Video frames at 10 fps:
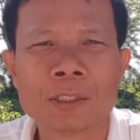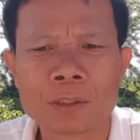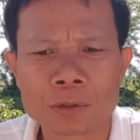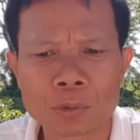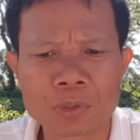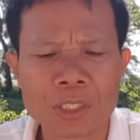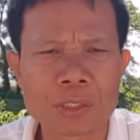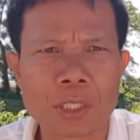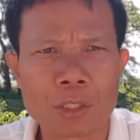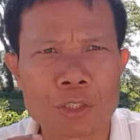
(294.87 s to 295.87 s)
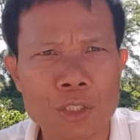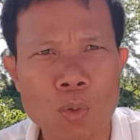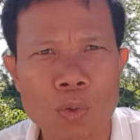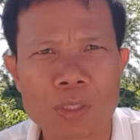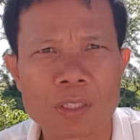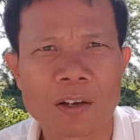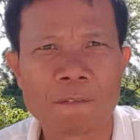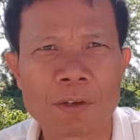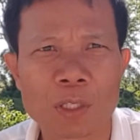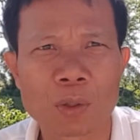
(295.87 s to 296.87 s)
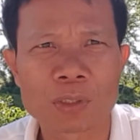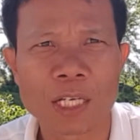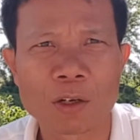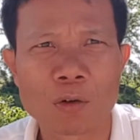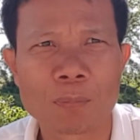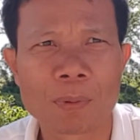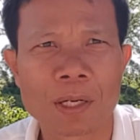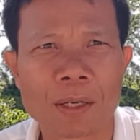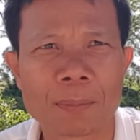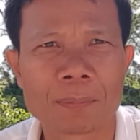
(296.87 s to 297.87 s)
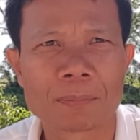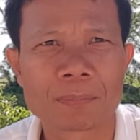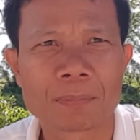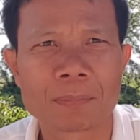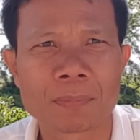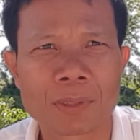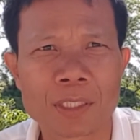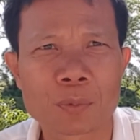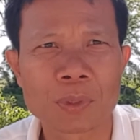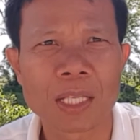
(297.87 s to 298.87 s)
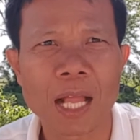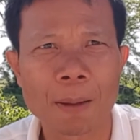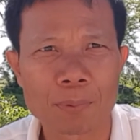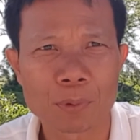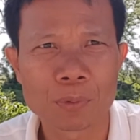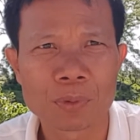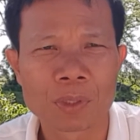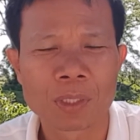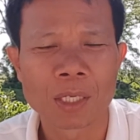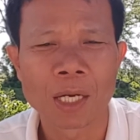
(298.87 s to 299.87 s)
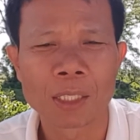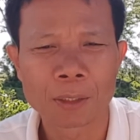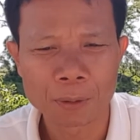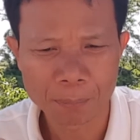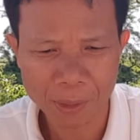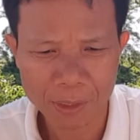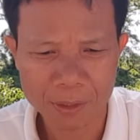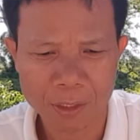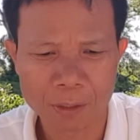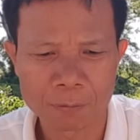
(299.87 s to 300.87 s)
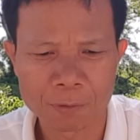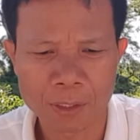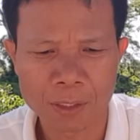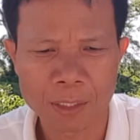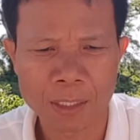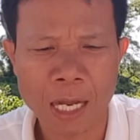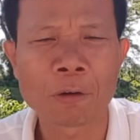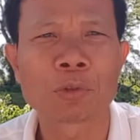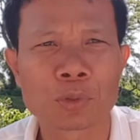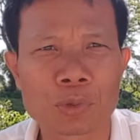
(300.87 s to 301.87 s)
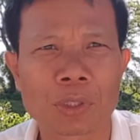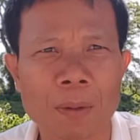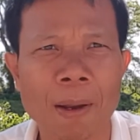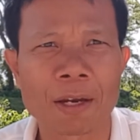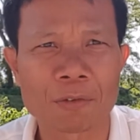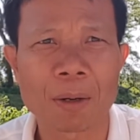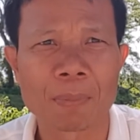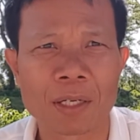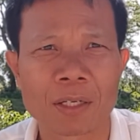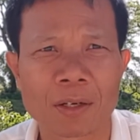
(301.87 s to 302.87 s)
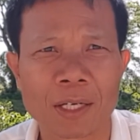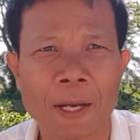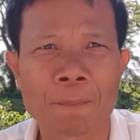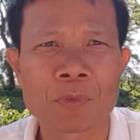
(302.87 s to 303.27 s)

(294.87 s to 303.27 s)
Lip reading: so this are short videos. I hope this will help you a little bit of how to use the Khmer grammar. Okay,